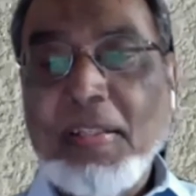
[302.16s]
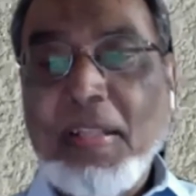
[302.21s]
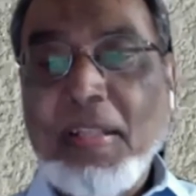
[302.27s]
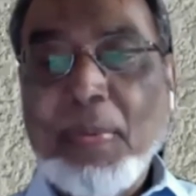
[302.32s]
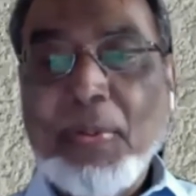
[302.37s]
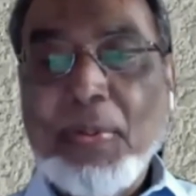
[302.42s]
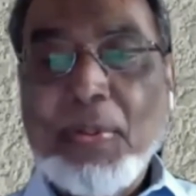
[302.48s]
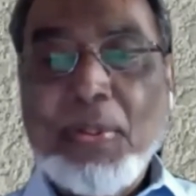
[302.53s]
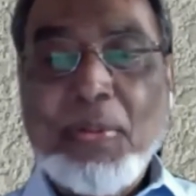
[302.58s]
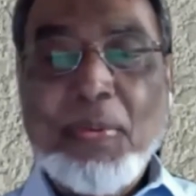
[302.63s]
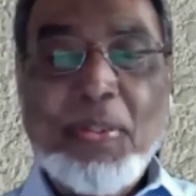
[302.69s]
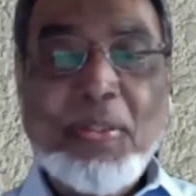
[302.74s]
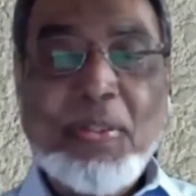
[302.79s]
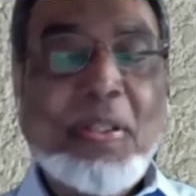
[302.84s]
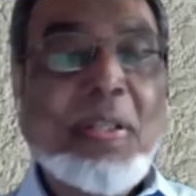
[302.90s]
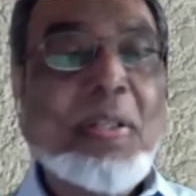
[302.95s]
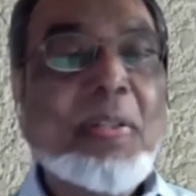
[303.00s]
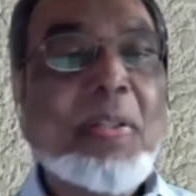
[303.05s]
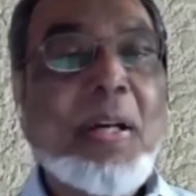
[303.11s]
Islamic
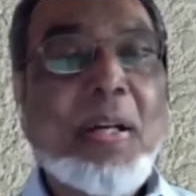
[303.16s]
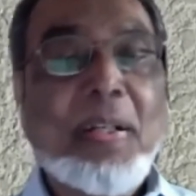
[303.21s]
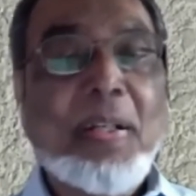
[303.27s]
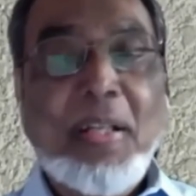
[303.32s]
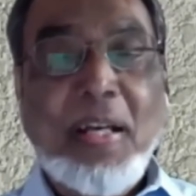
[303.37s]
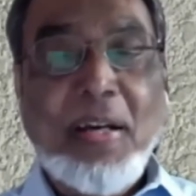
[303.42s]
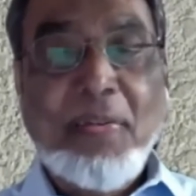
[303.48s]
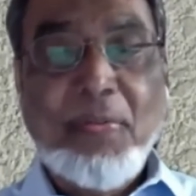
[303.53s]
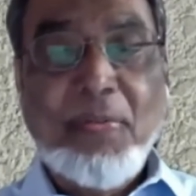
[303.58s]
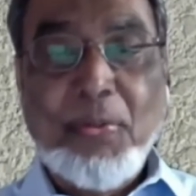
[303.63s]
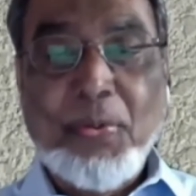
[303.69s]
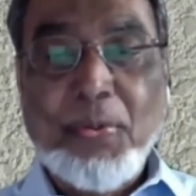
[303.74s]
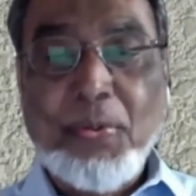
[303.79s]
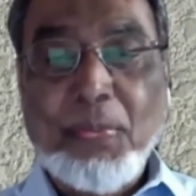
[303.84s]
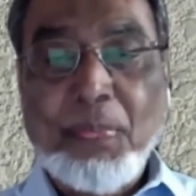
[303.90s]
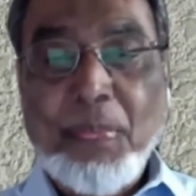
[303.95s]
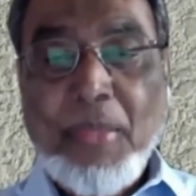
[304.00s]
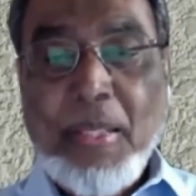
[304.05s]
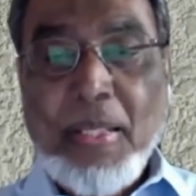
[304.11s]
University does not have
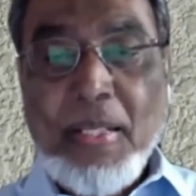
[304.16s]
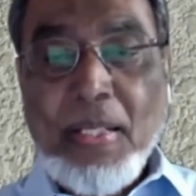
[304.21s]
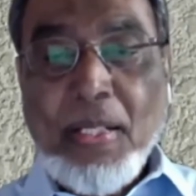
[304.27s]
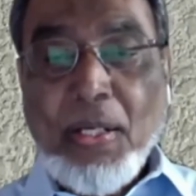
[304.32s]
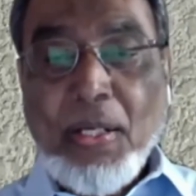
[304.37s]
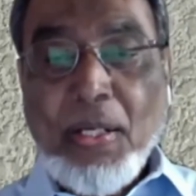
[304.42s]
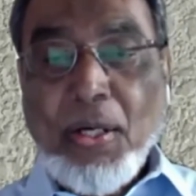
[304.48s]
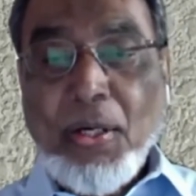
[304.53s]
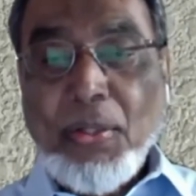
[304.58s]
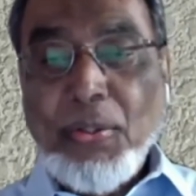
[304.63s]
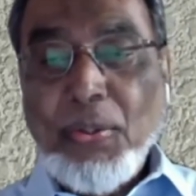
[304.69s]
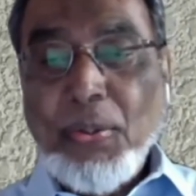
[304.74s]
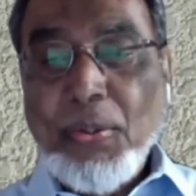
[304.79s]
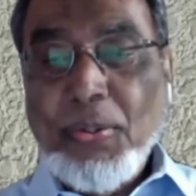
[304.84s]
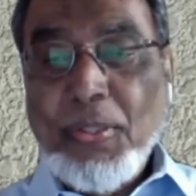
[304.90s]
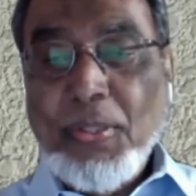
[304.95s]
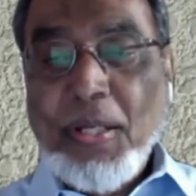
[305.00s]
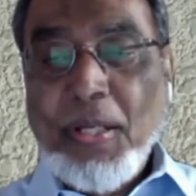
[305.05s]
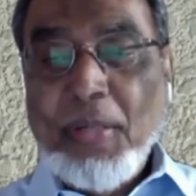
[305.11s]
to
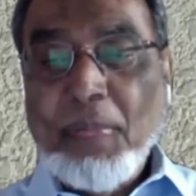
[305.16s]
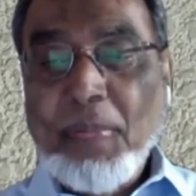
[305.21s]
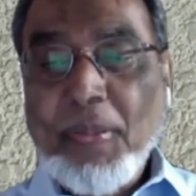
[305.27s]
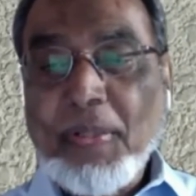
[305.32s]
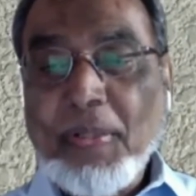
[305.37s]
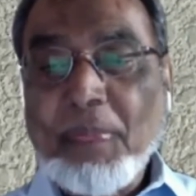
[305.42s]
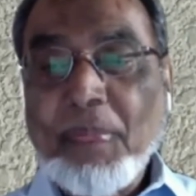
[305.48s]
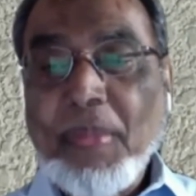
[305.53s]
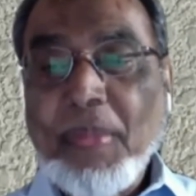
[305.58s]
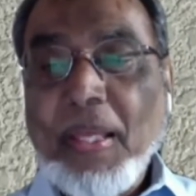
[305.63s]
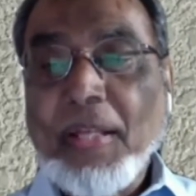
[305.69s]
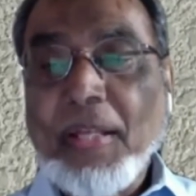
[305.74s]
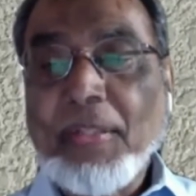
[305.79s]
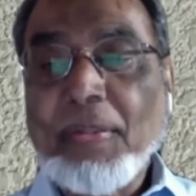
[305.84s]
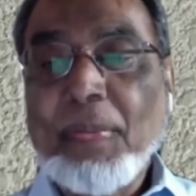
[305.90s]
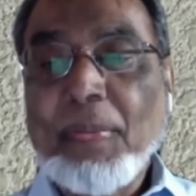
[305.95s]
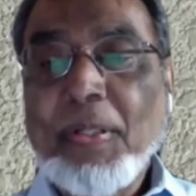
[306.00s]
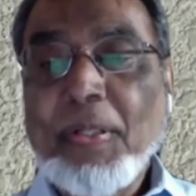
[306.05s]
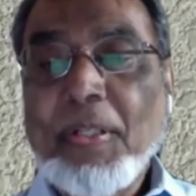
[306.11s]
use Arabic
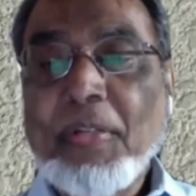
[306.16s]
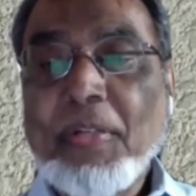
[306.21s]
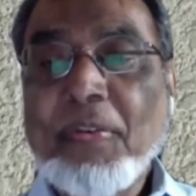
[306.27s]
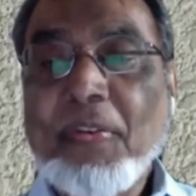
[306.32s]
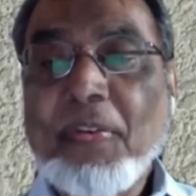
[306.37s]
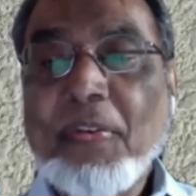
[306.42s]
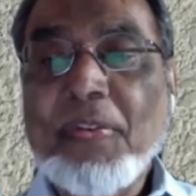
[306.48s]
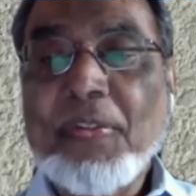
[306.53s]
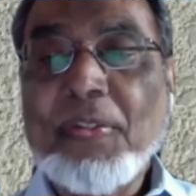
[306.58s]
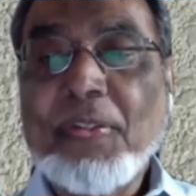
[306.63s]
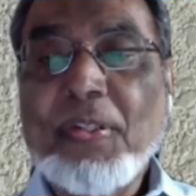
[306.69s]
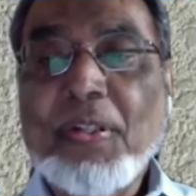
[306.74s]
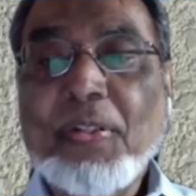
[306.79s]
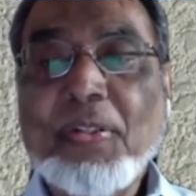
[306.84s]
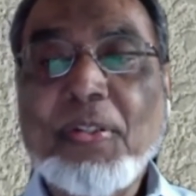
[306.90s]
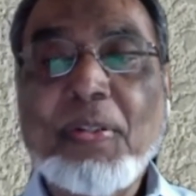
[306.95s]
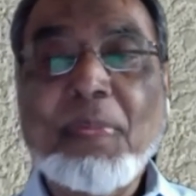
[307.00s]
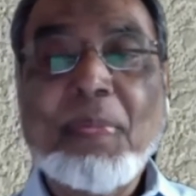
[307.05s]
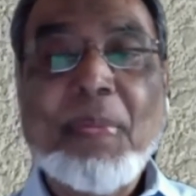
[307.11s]
as medium of
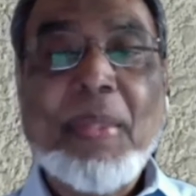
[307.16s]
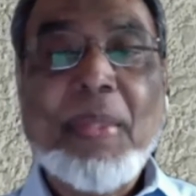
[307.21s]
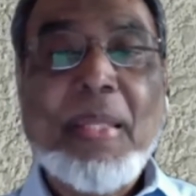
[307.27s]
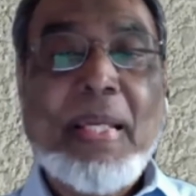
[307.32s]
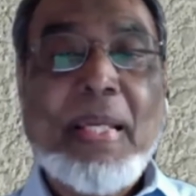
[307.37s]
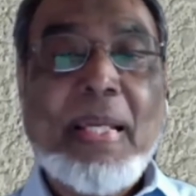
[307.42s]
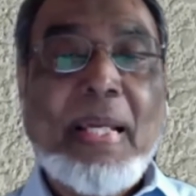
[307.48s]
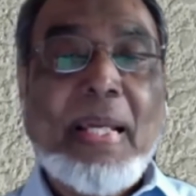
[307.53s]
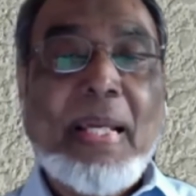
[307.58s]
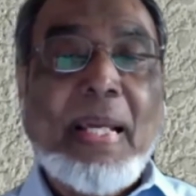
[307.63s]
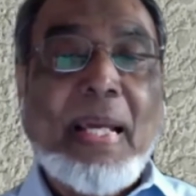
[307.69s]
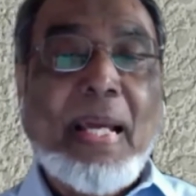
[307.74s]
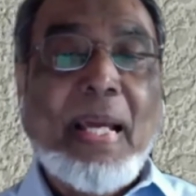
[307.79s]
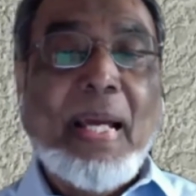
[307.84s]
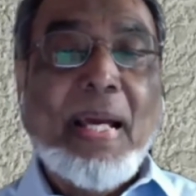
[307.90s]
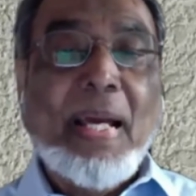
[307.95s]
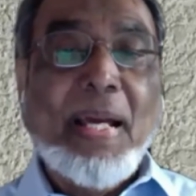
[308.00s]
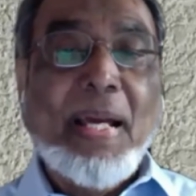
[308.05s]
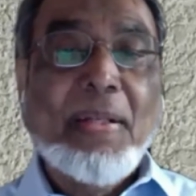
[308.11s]
instruction,
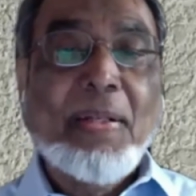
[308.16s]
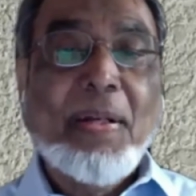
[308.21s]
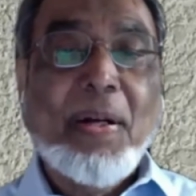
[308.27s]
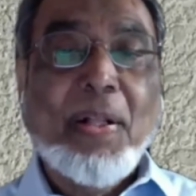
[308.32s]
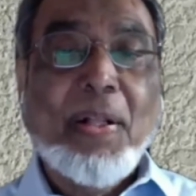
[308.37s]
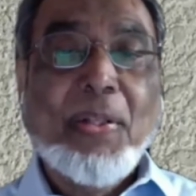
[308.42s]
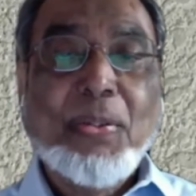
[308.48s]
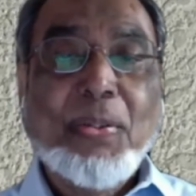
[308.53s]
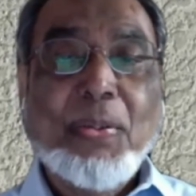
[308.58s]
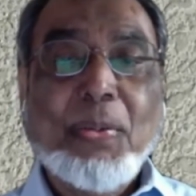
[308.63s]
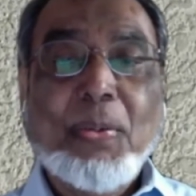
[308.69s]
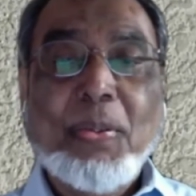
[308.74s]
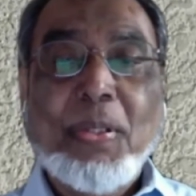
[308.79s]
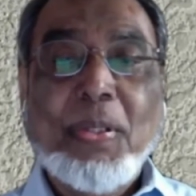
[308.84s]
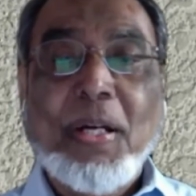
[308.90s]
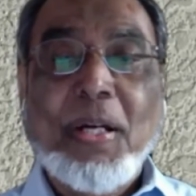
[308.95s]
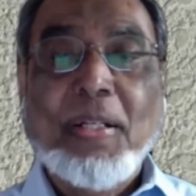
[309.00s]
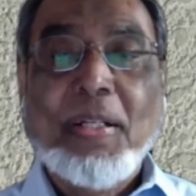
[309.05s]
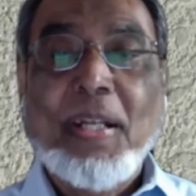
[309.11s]
and also do
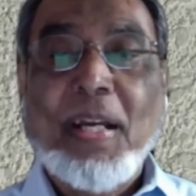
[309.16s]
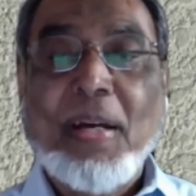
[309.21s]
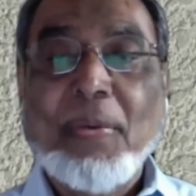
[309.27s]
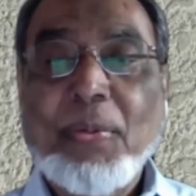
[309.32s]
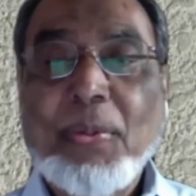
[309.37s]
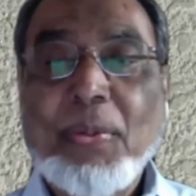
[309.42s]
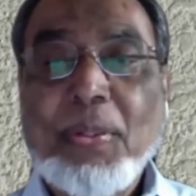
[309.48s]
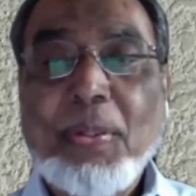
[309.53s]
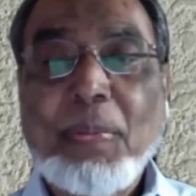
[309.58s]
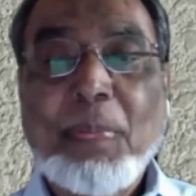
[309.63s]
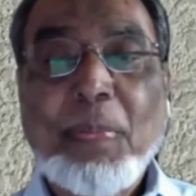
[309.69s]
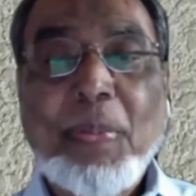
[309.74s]
not have to